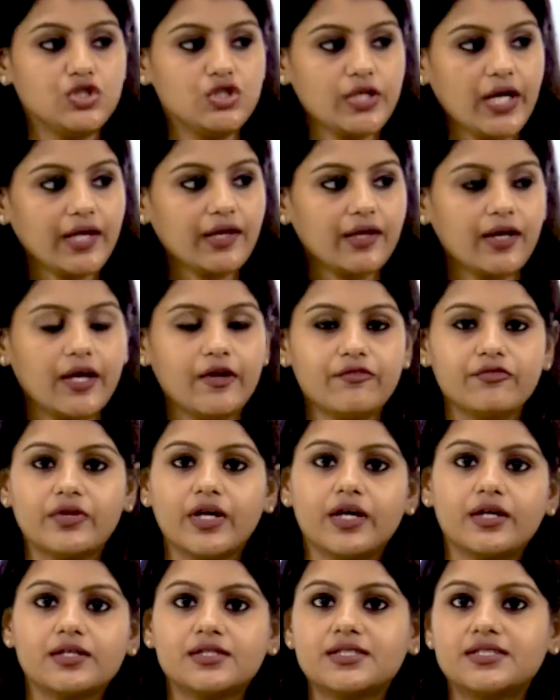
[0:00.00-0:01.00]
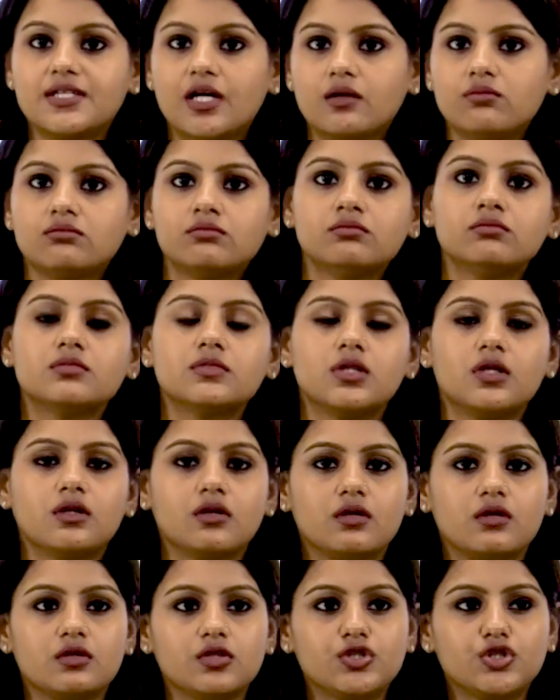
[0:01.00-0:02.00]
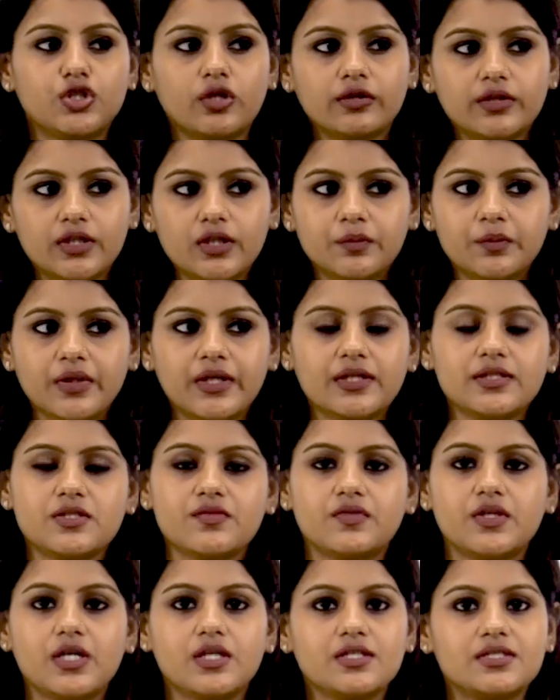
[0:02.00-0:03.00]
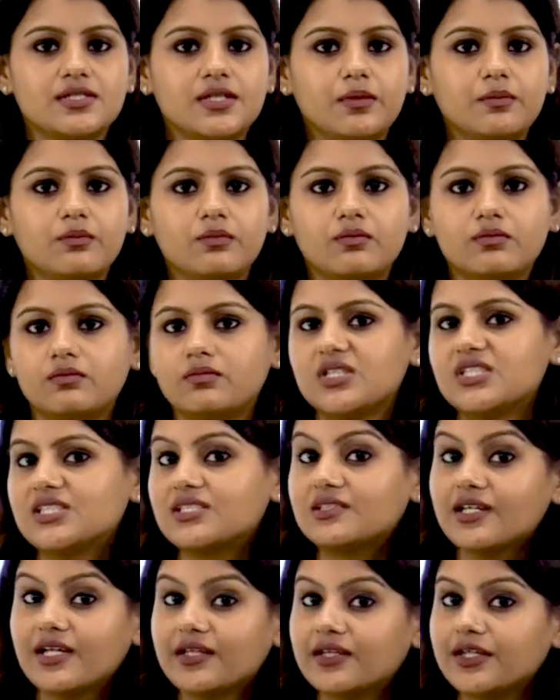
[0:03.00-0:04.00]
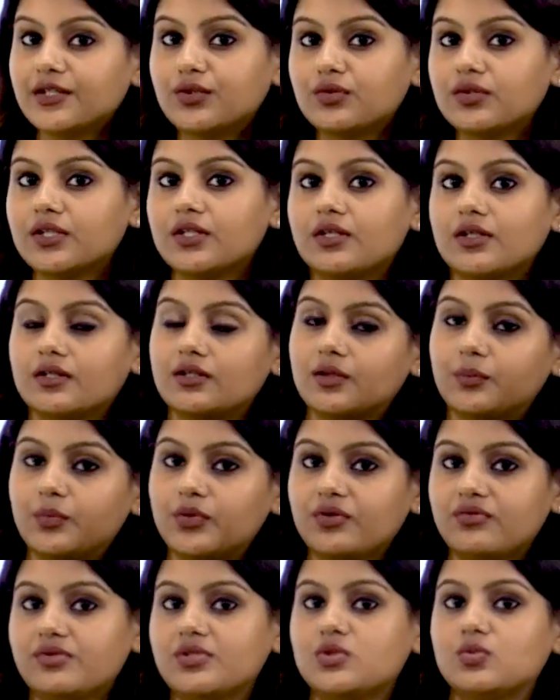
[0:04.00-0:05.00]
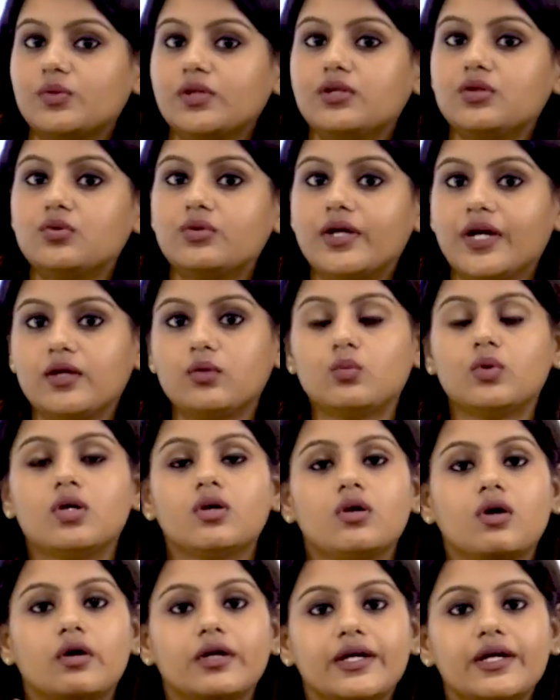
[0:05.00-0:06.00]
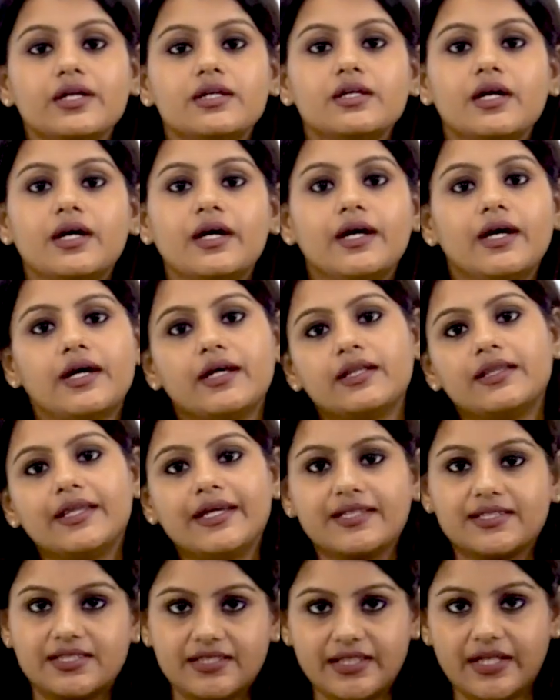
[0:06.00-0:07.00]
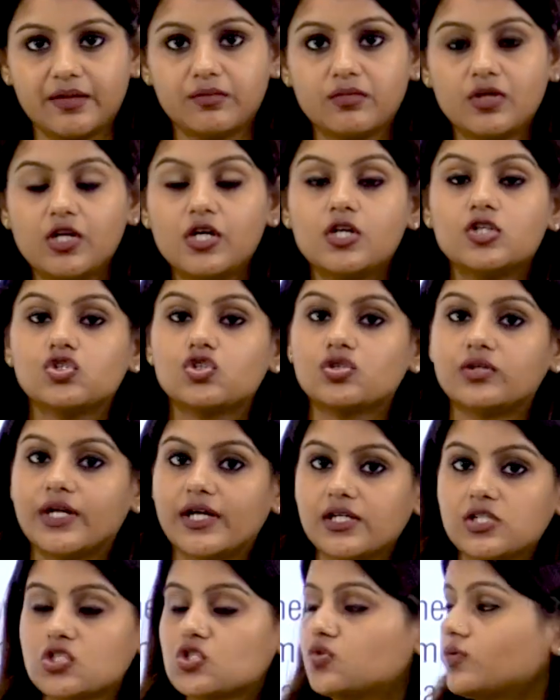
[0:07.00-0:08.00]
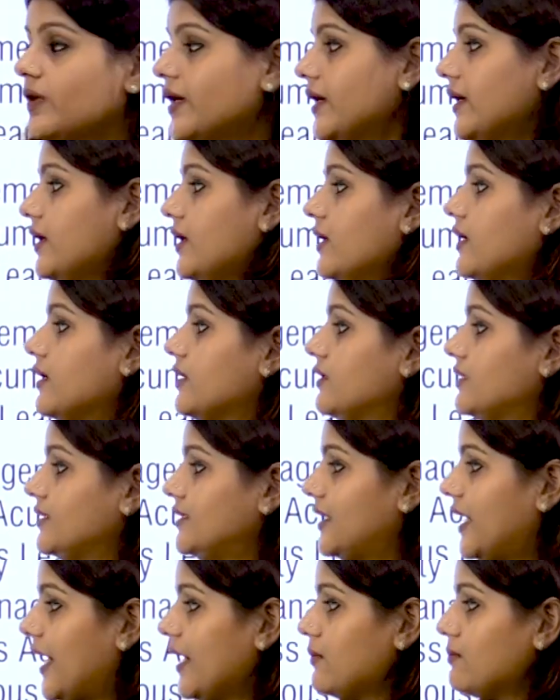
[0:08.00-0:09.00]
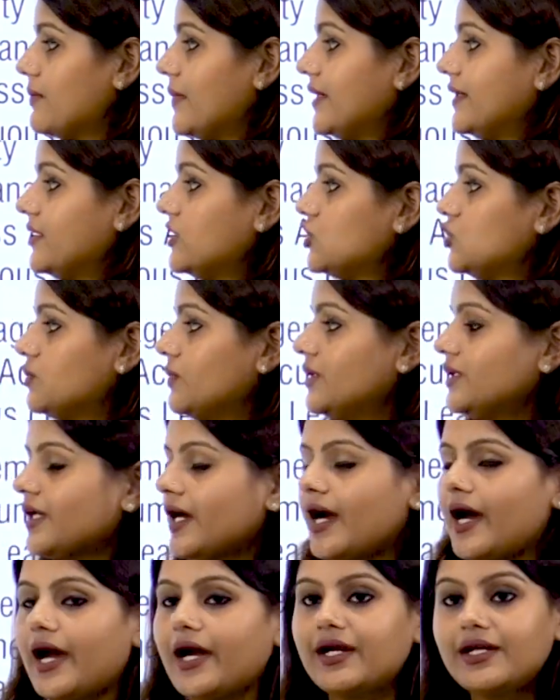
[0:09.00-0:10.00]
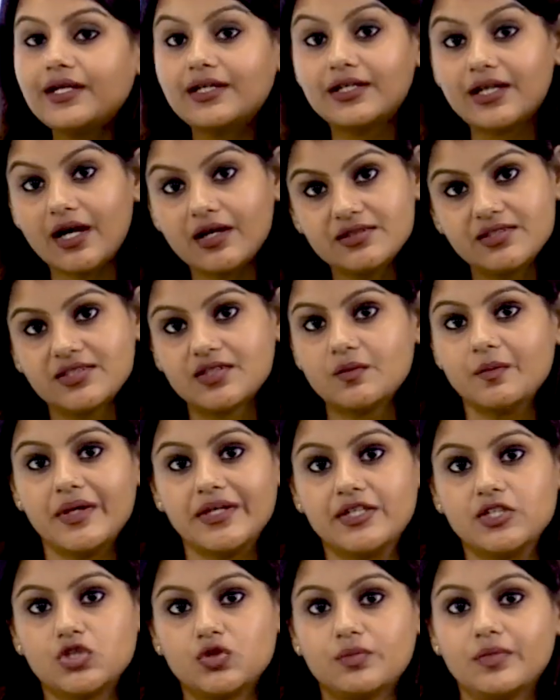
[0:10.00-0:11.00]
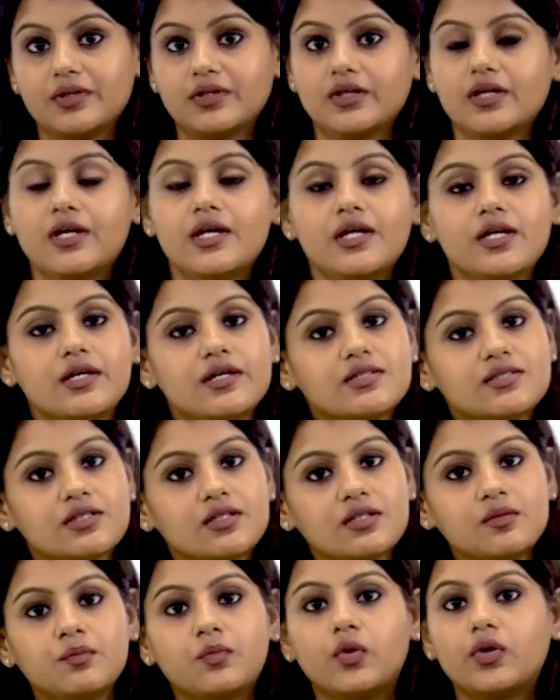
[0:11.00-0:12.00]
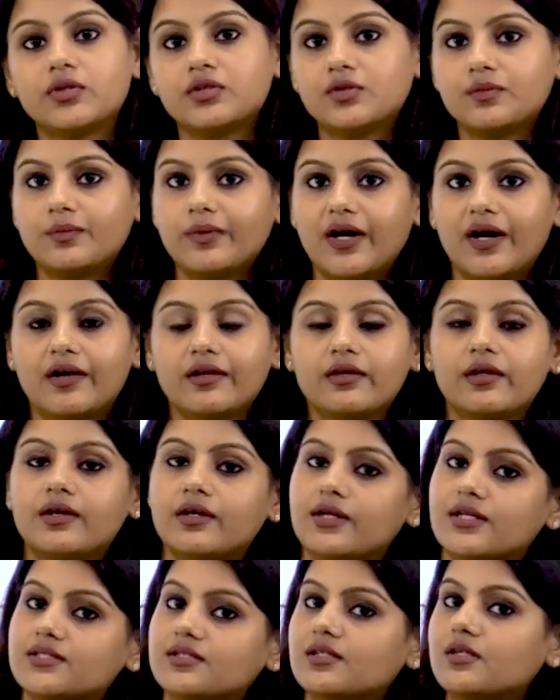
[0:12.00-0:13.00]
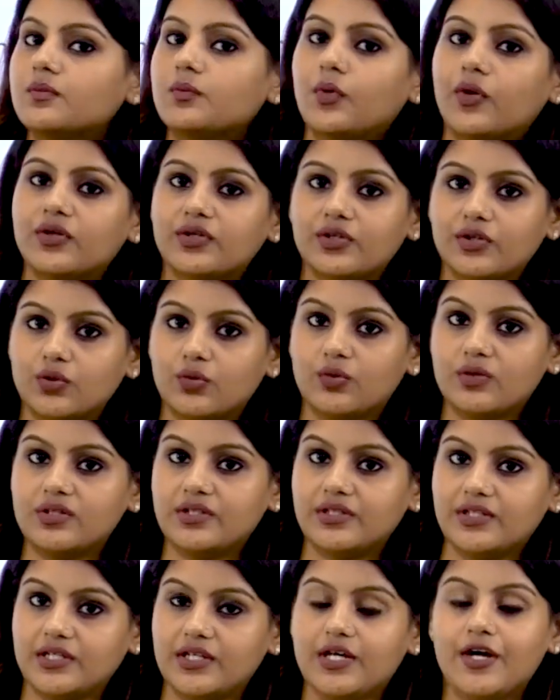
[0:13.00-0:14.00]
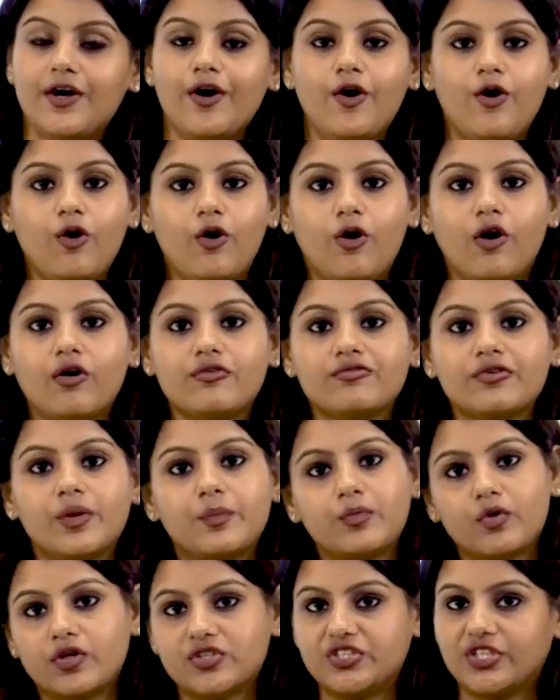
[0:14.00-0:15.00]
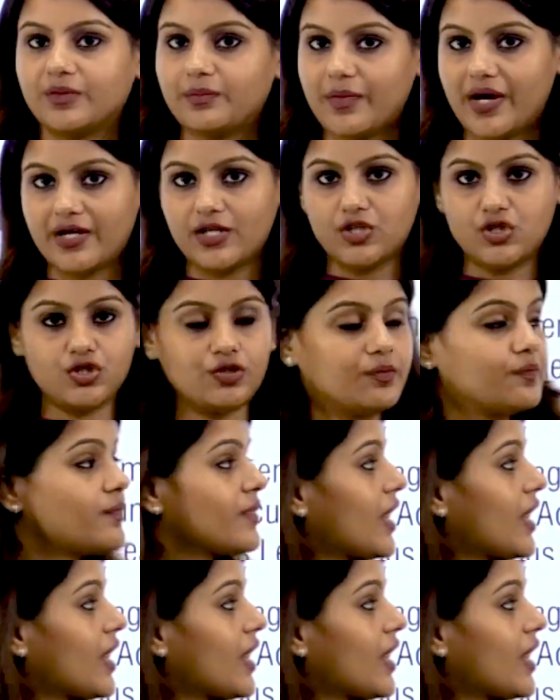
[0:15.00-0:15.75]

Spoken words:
check if there is some shortcomings, if there is some mistake that you did in the previous one, you can work on it next time. So that is why time management and task management is an important part, is an important quality of a project manager.